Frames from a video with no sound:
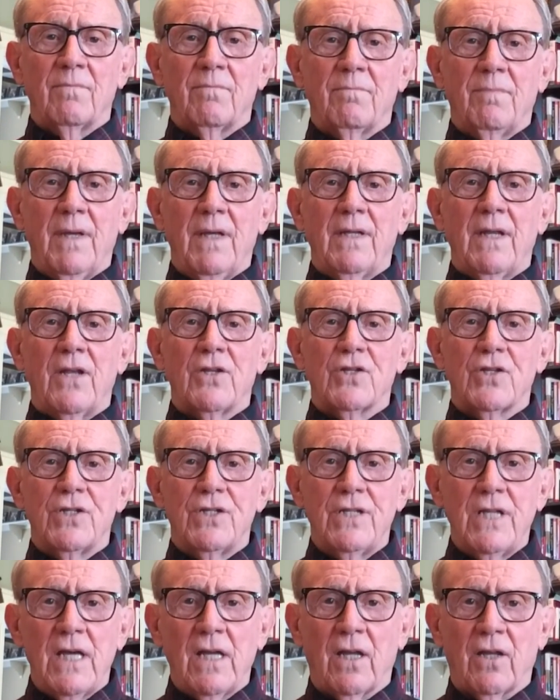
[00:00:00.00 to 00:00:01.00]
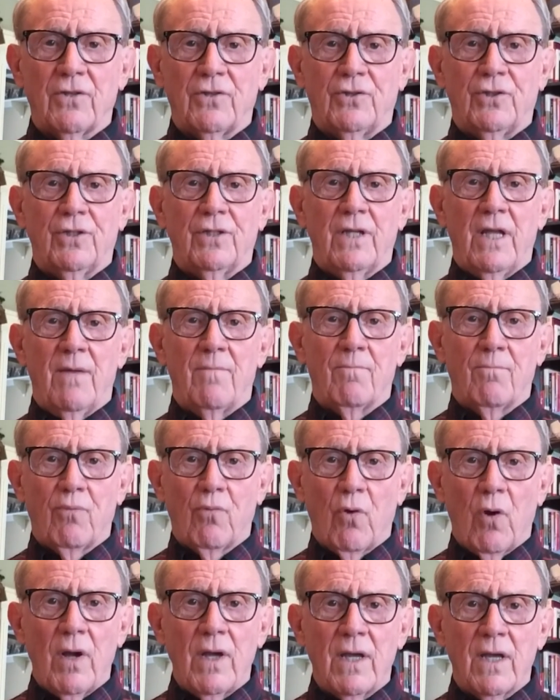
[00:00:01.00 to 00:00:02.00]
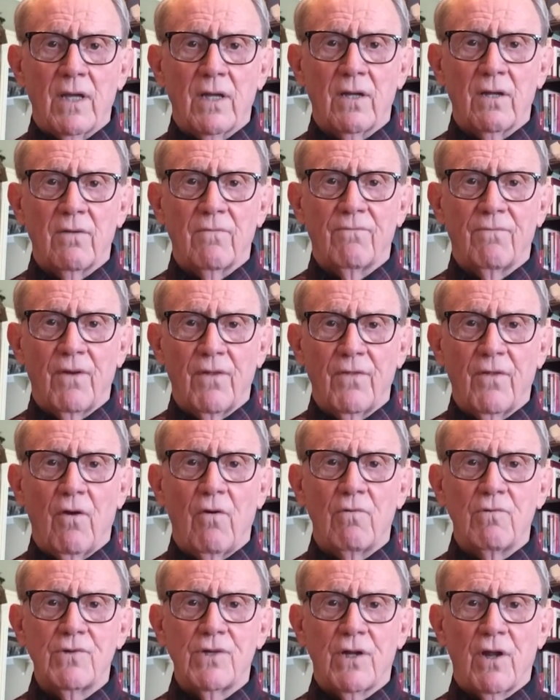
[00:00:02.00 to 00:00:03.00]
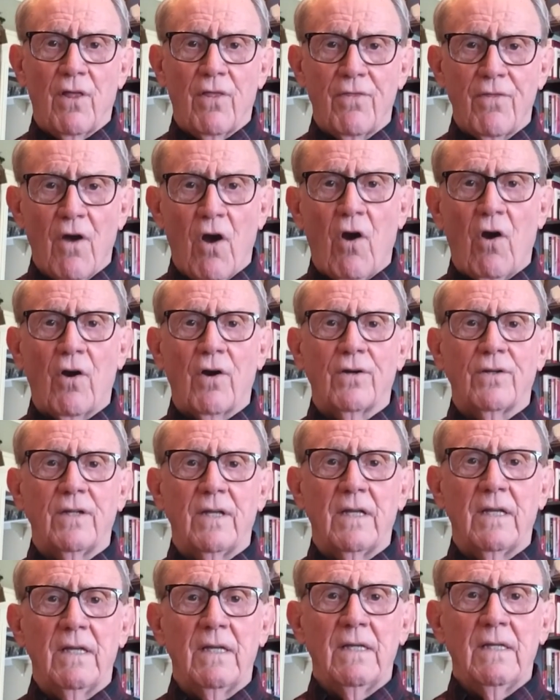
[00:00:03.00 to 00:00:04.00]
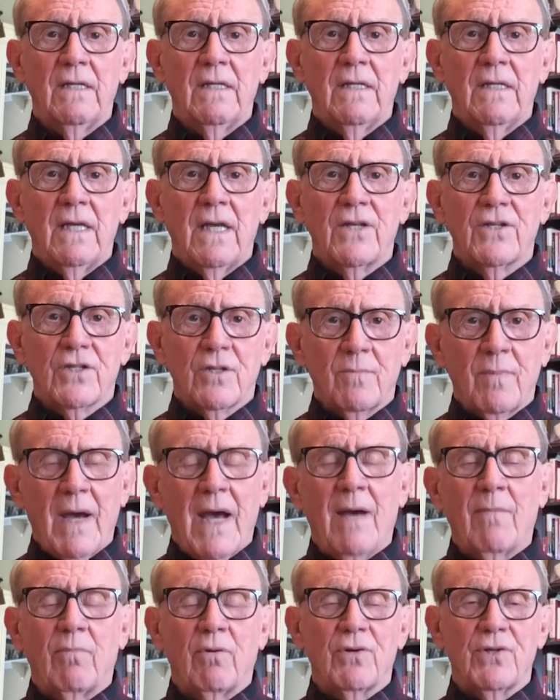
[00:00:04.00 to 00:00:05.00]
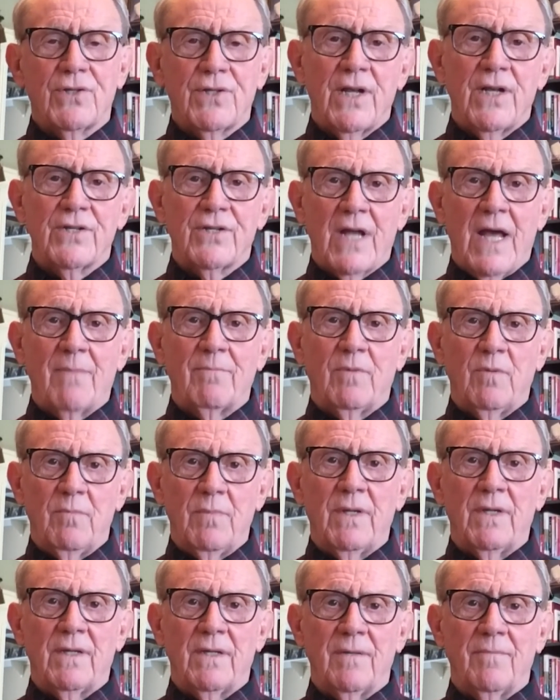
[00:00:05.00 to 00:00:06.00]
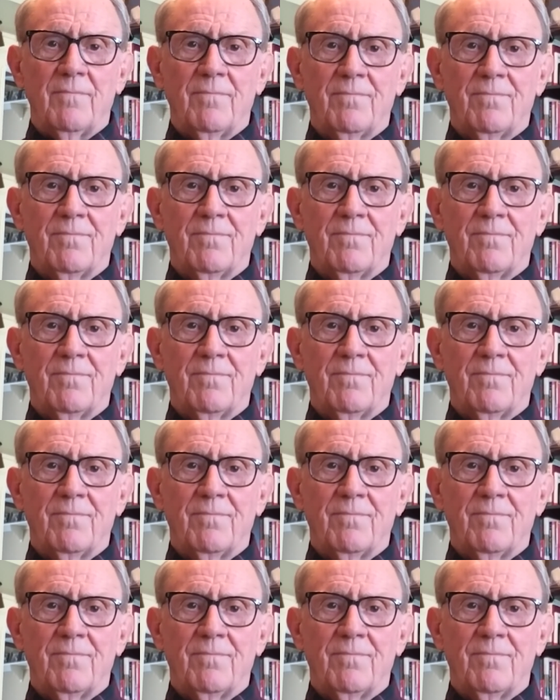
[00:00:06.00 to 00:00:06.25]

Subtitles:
been as diligent in praying for those in authority as the Bible says I'm to be.